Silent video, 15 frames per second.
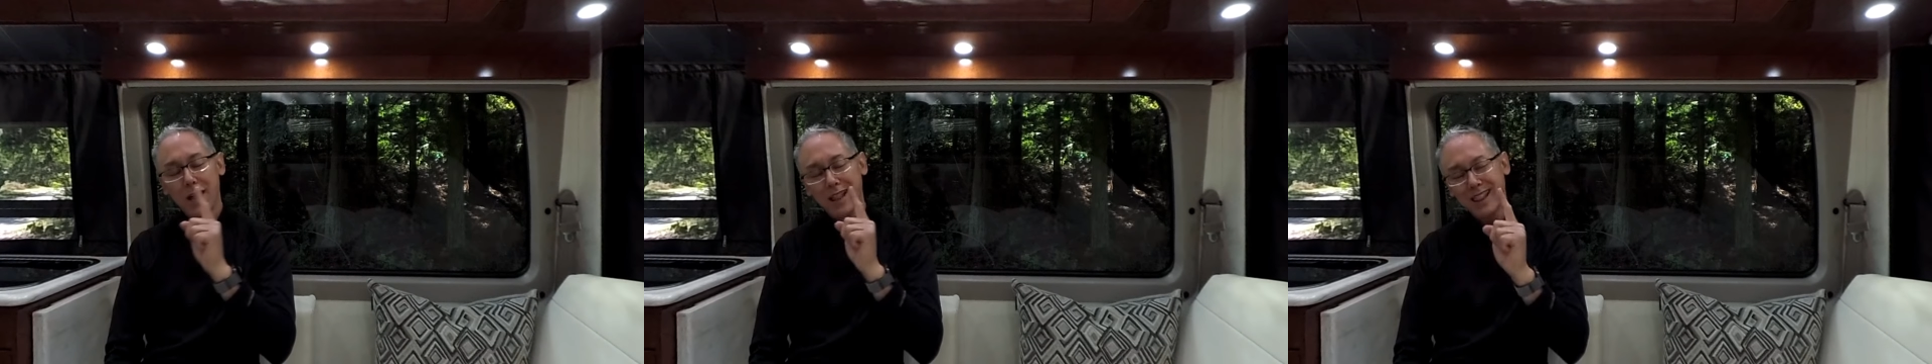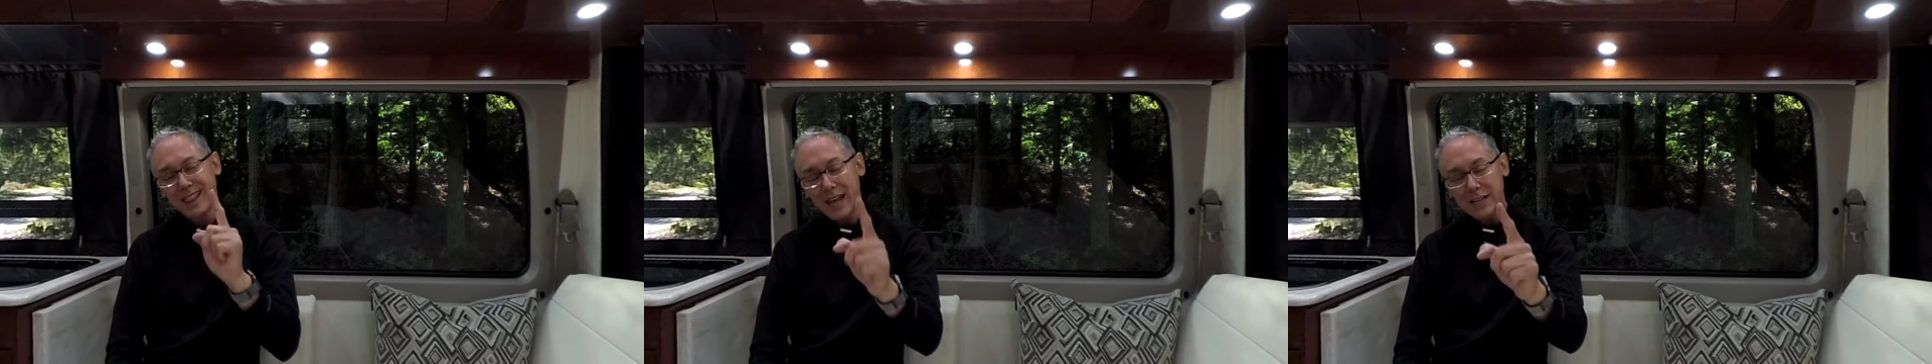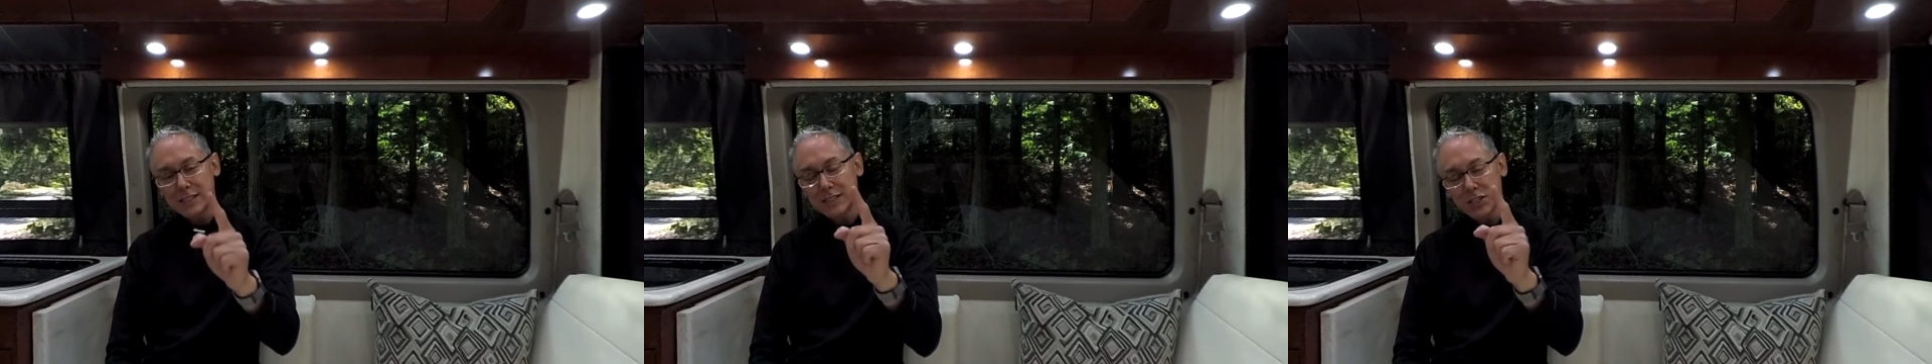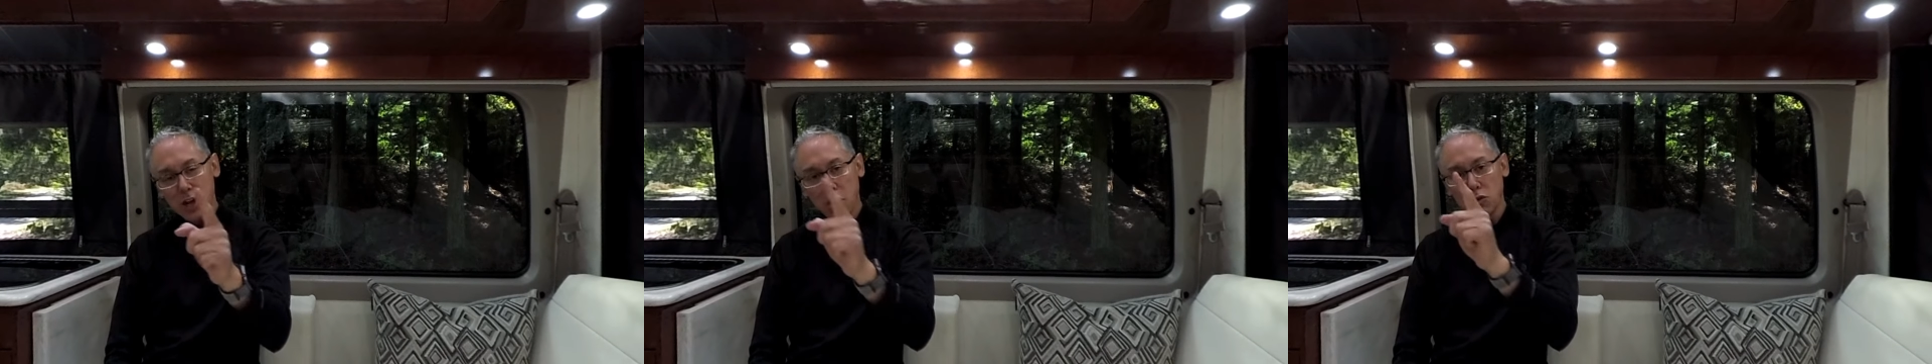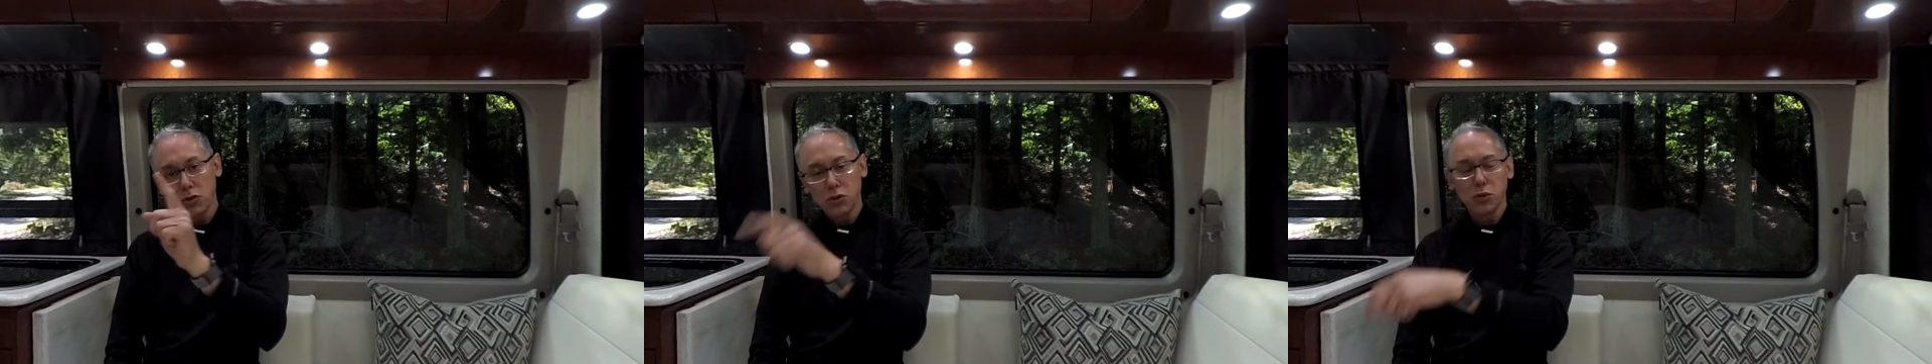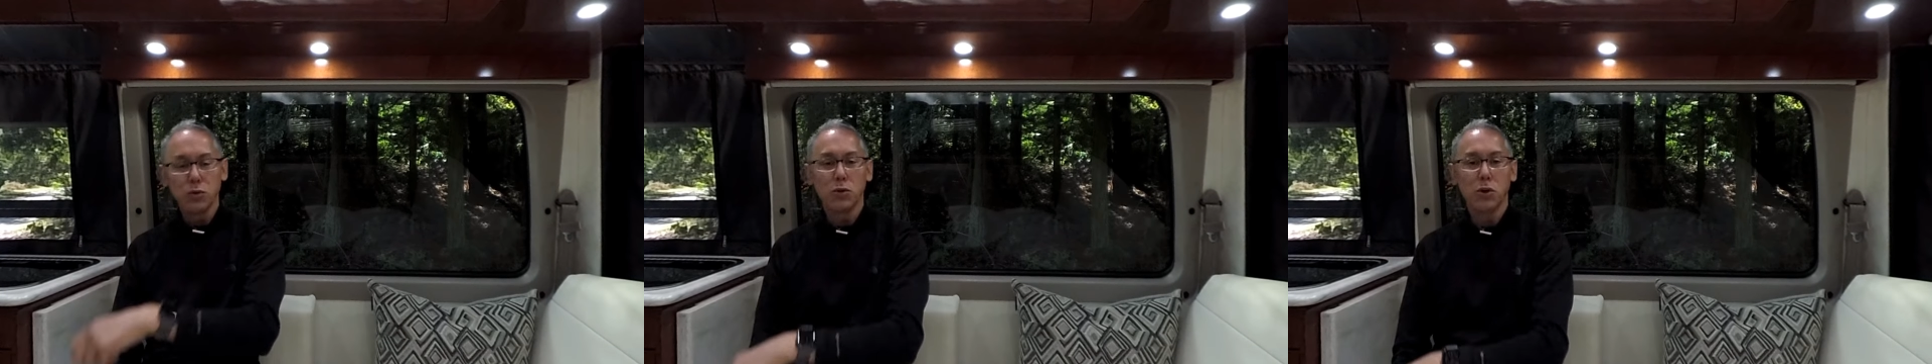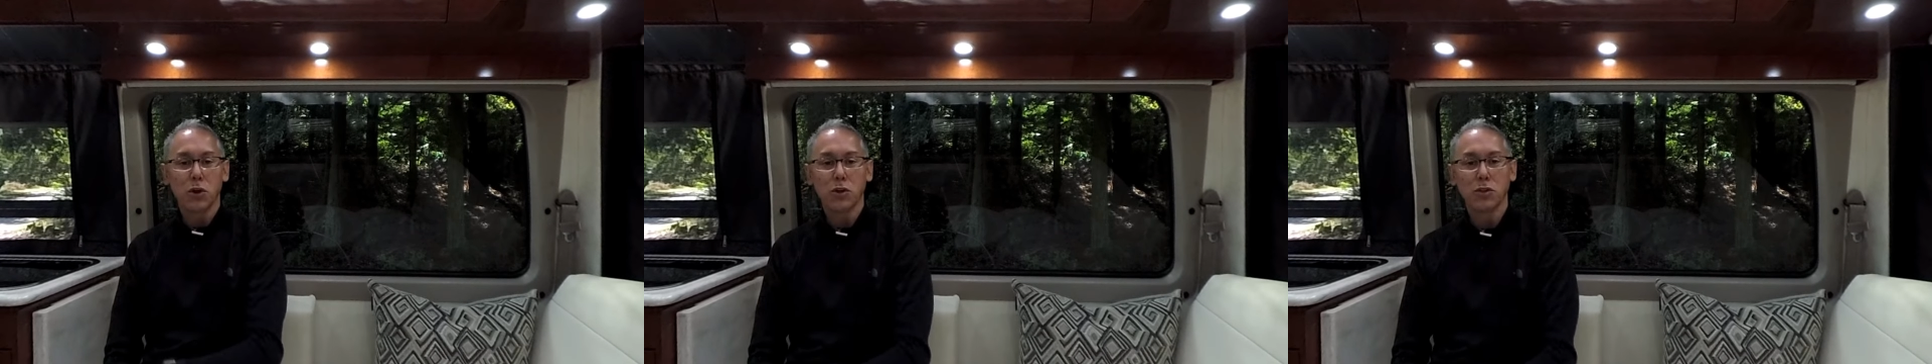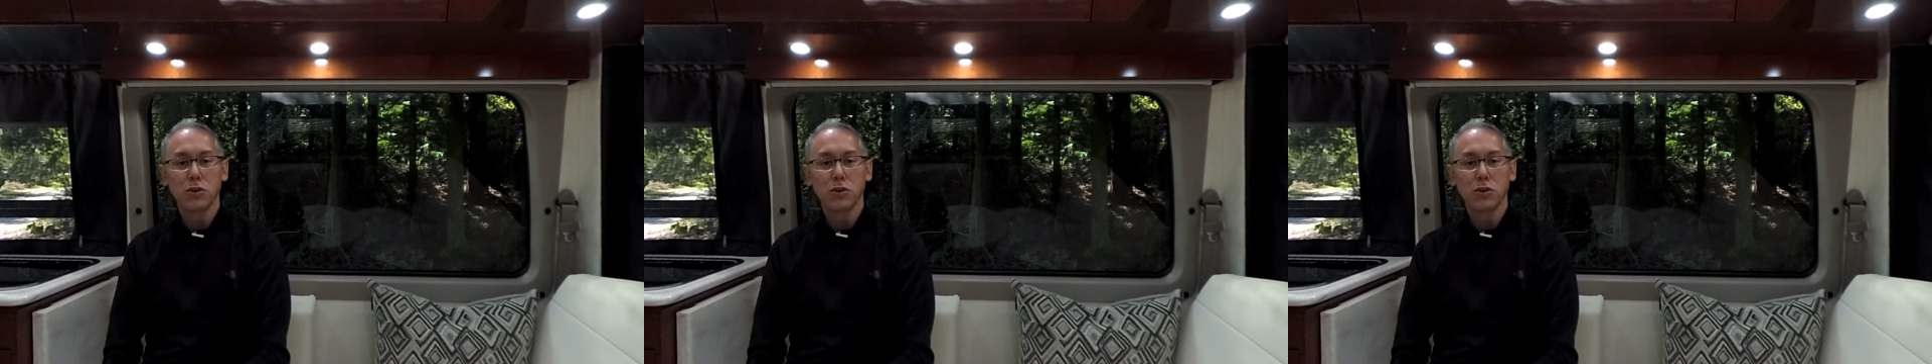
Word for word: let's go tour